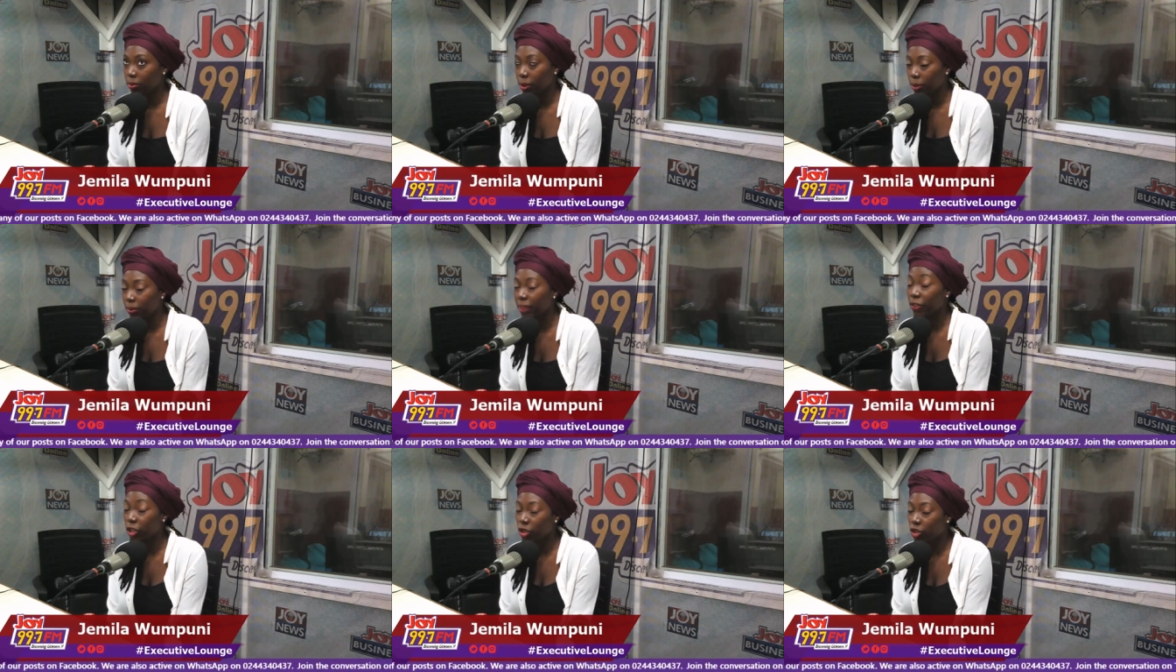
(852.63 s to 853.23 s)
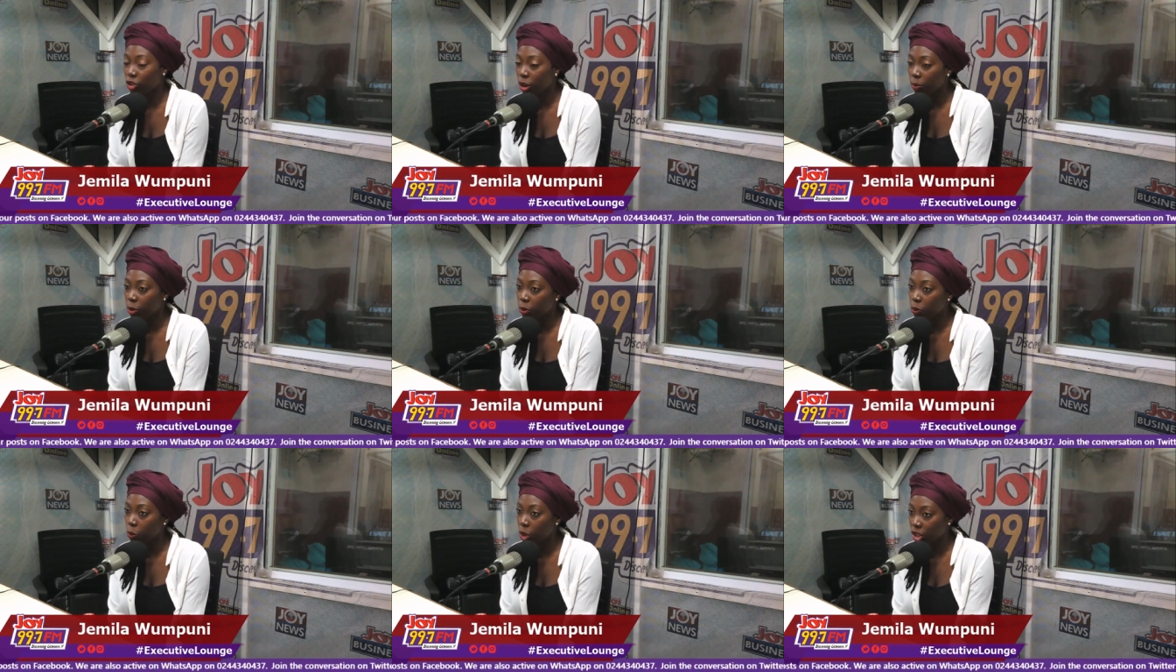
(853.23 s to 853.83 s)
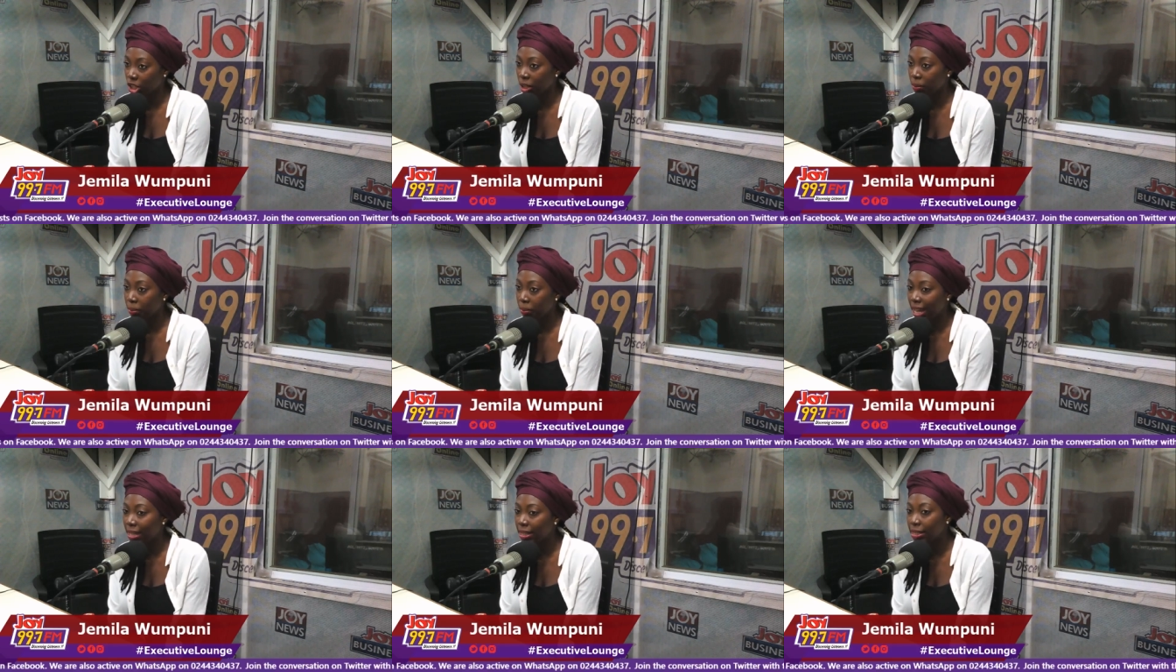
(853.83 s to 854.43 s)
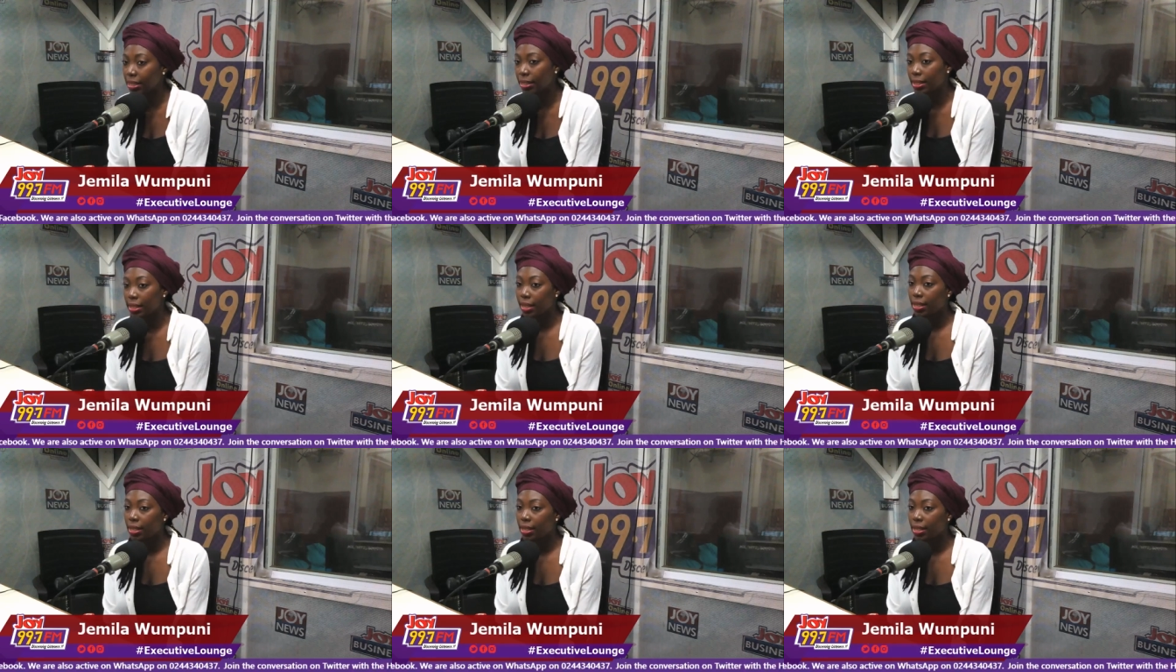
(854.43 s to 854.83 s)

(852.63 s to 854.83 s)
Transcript: well, my first job was washing pans